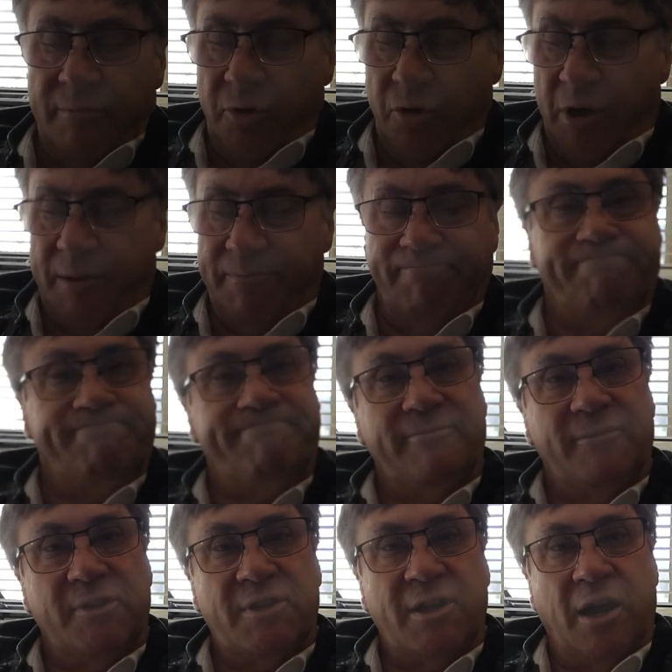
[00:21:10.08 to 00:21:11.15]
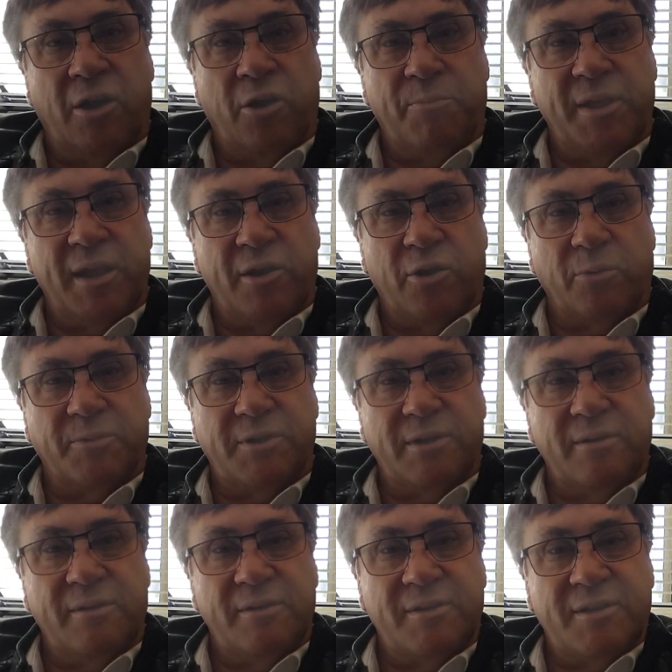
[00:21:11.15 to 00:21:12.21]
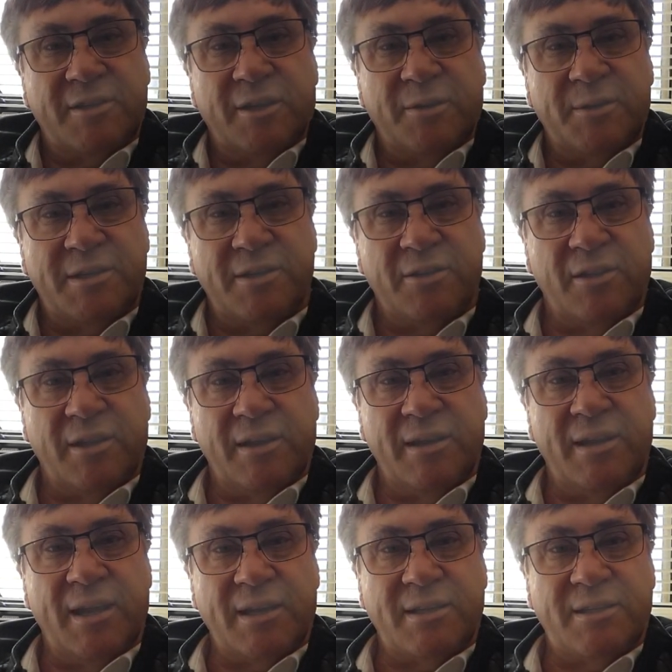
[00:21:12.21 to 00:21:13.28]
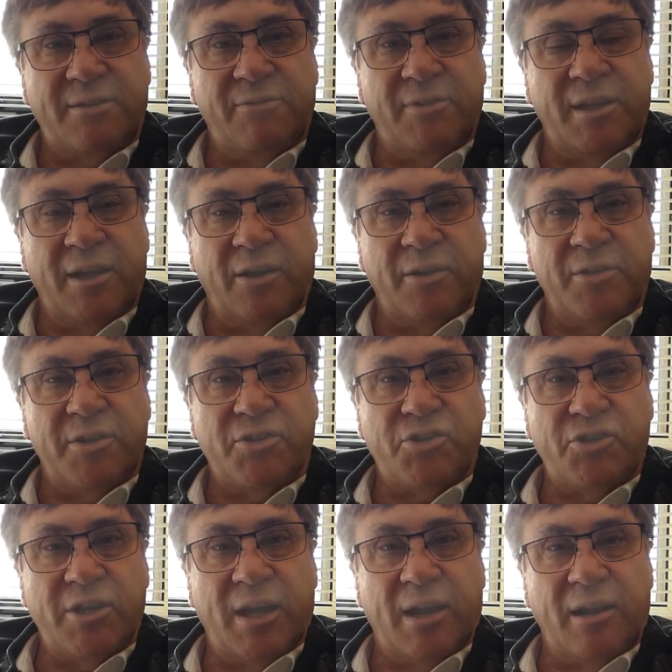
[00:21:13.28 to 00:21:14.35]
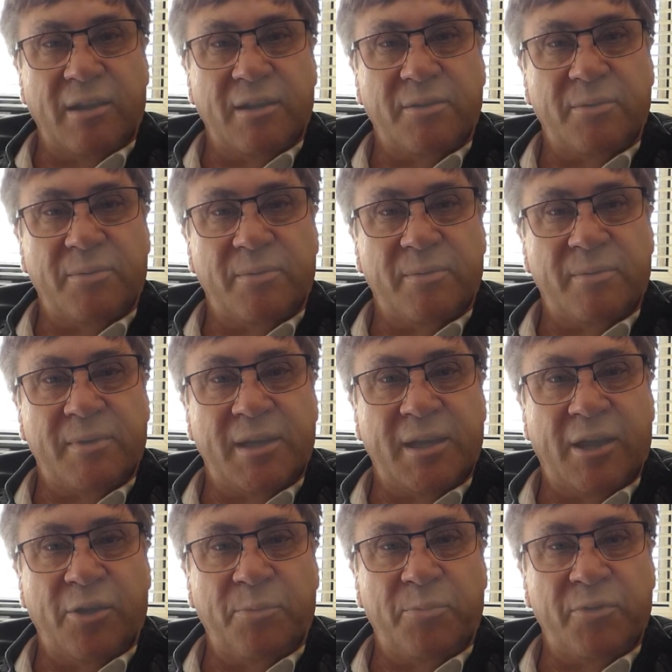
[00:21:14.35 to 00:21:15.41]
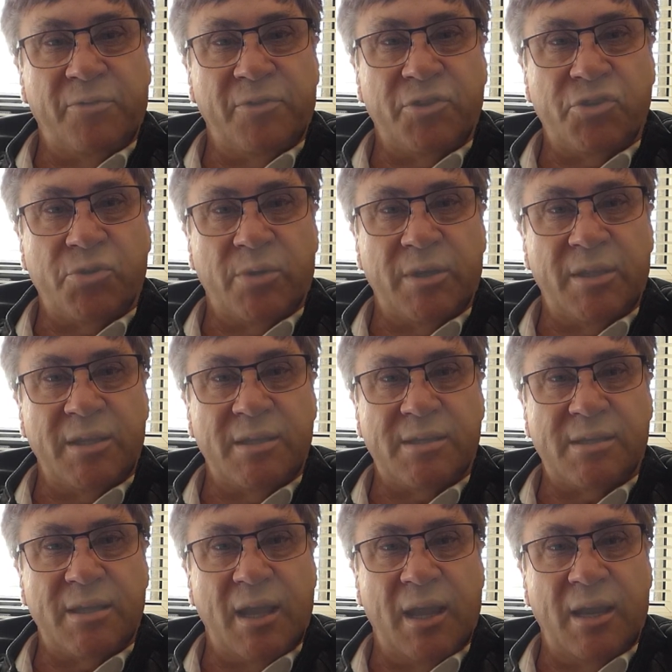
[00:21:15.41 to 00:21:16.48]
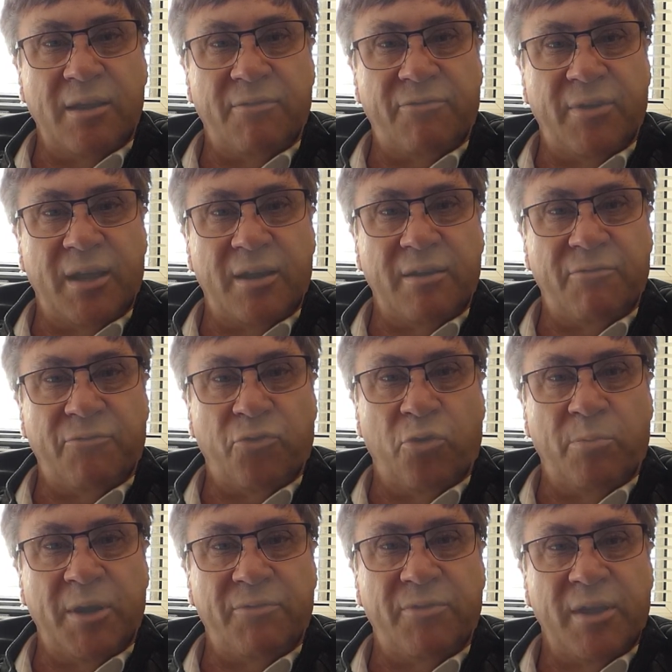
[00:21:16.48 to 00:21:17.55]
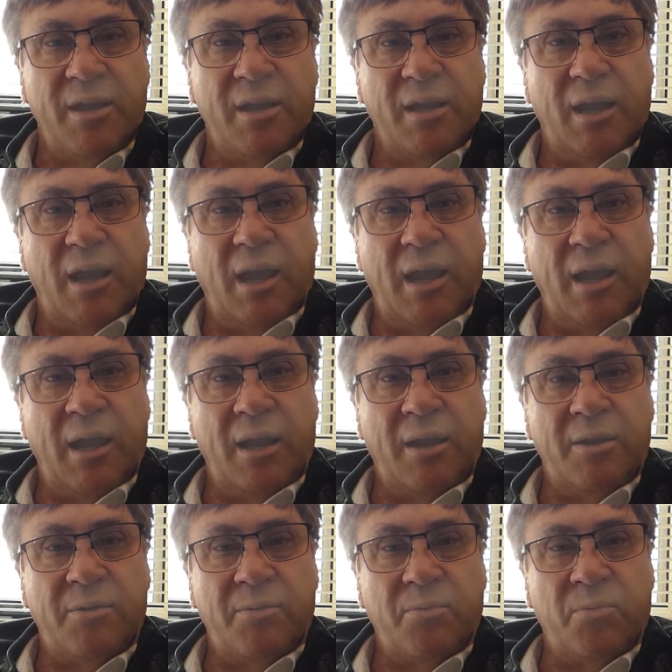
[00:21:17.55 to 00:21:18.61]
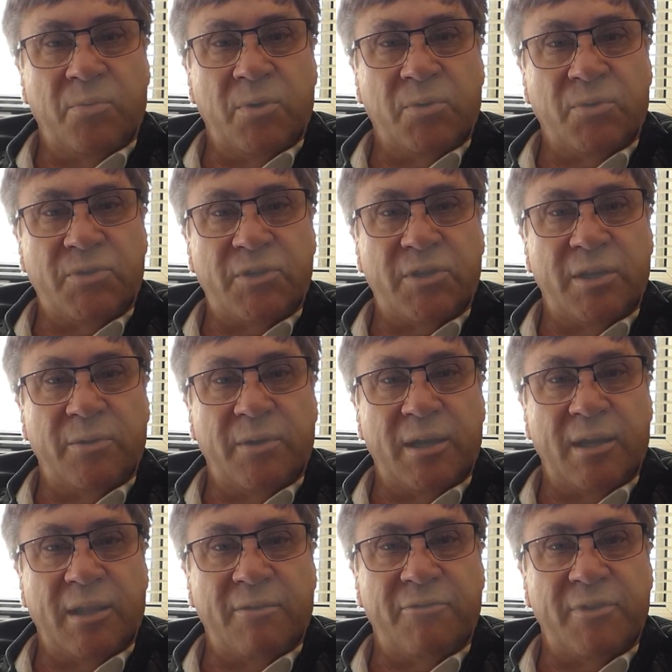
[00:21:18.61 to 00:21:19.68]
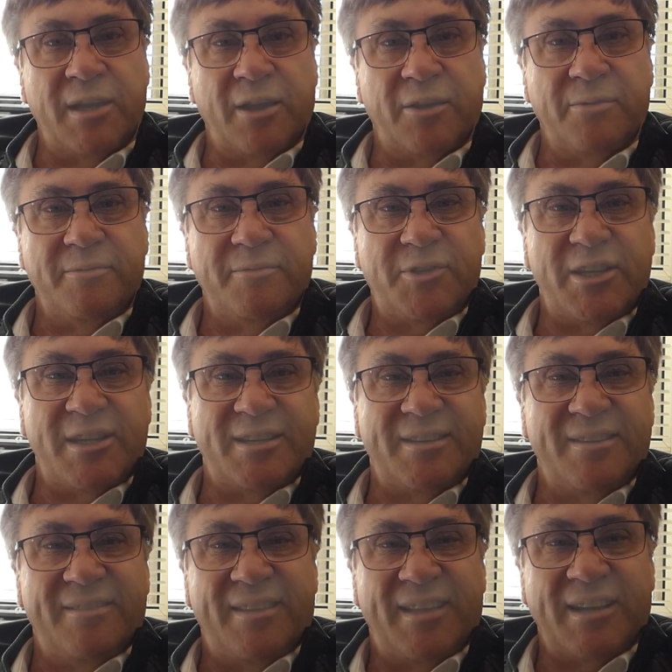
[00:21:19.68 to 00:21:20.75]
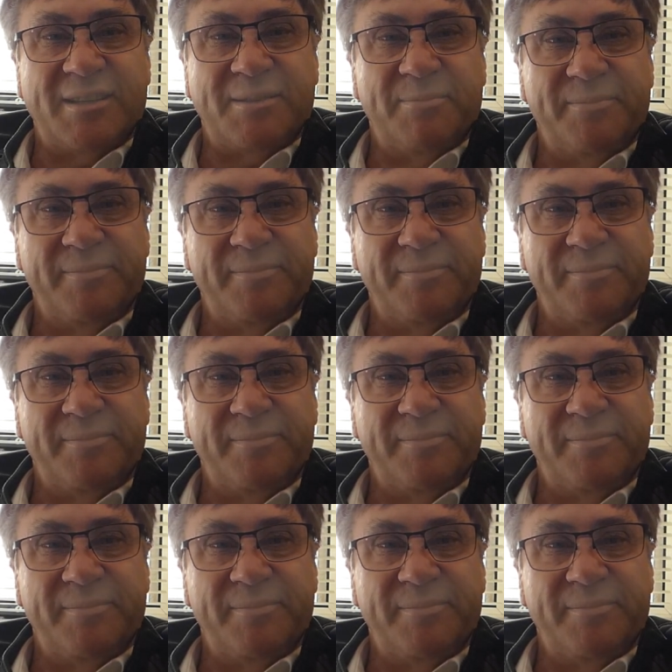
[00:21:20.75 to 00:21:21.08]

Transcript: Right, so I hope that helps. So until the next video in this channel, we hope you've enjoyed this and you found it informative, and we'll see you in another video. Cheers. Thanks.